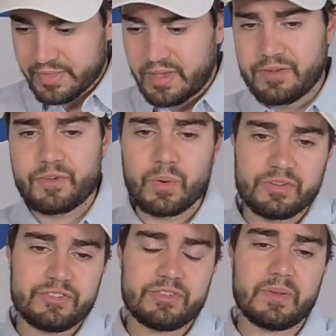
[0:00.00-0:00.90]
And of
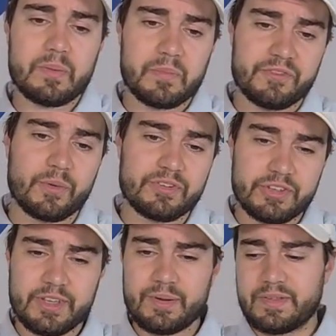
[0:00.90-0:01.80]
course, before
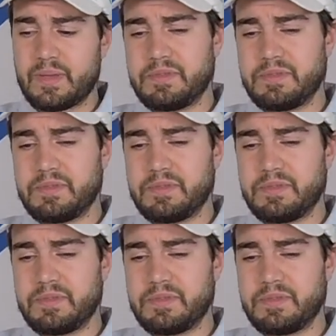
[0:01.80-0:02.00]
securing them, you